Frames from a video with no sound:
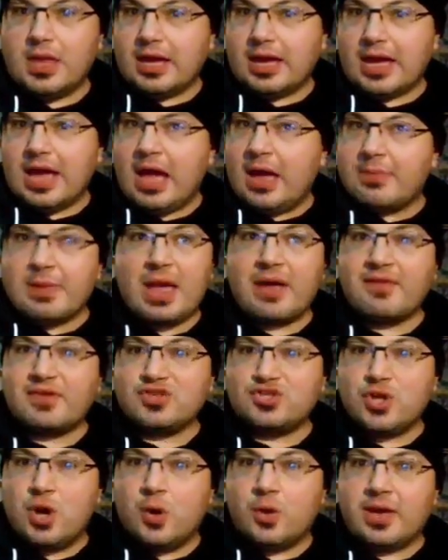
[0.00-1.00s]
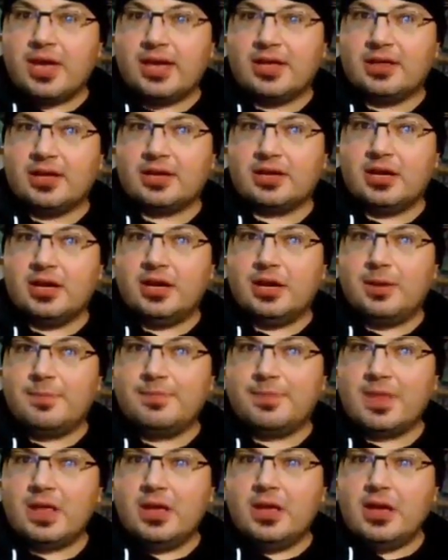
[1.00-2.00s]
Like, I'm not even joking. I
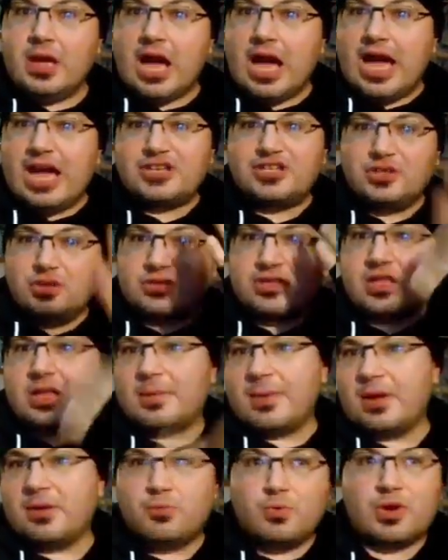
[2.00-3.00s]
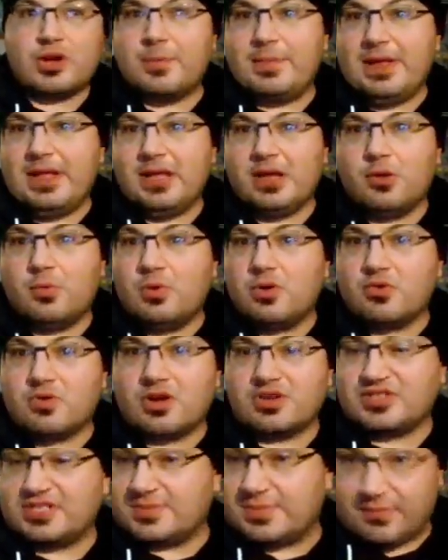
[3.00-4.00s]
actually looked it up on Wikipedia real
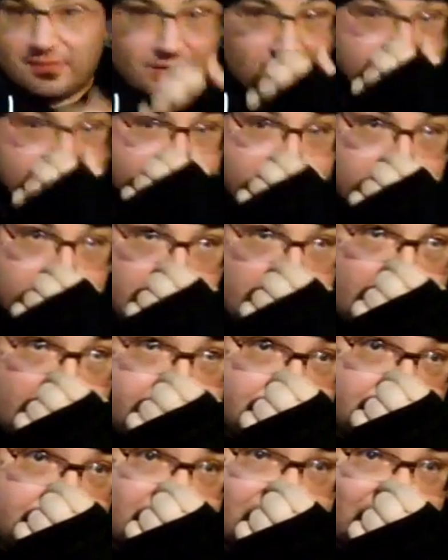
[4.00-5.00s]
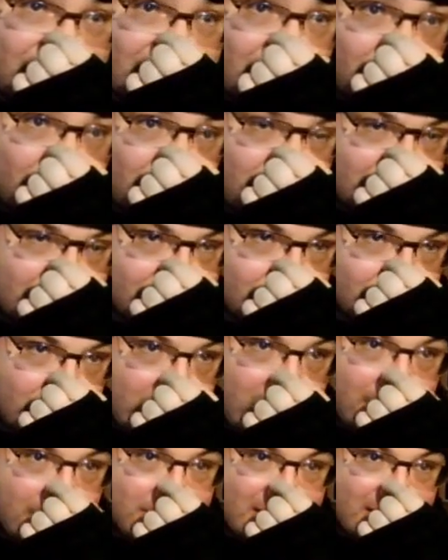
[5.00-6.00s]
quick just before I turned this video on. So
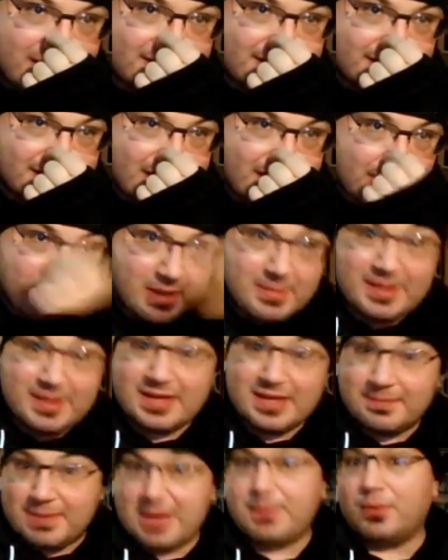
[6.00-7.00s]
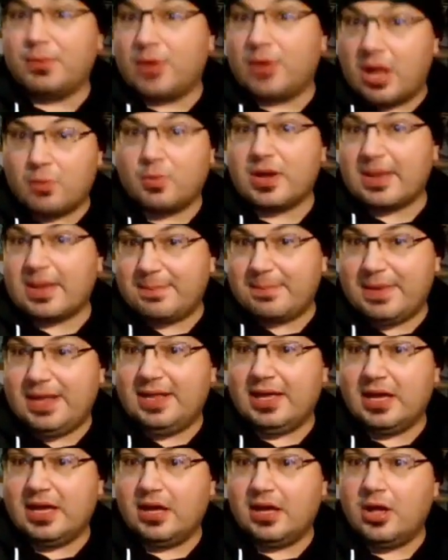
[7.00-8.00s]
I'm guessing that maybe the people on
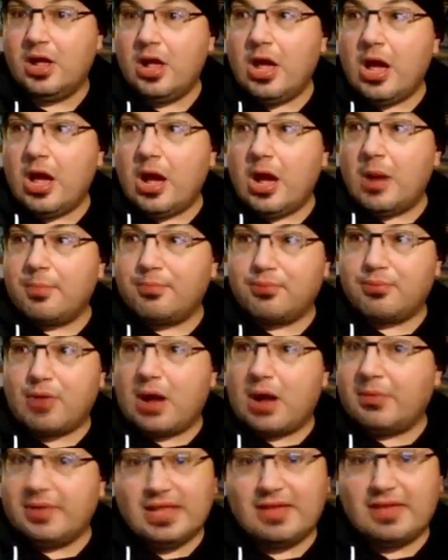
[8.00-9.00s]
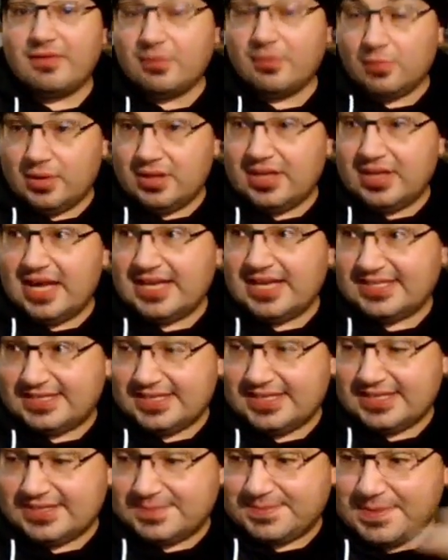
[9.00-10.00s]
Wikipedia probably didn't even realize
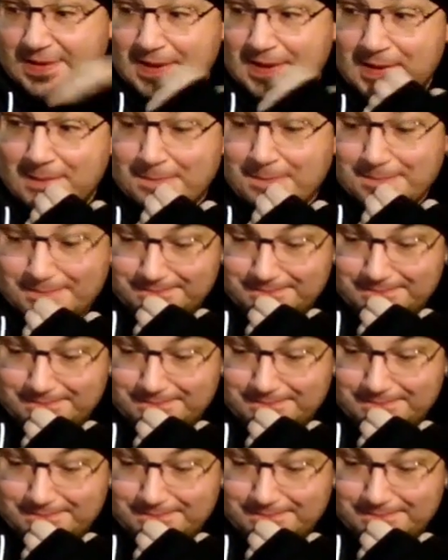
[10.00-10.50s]
this, but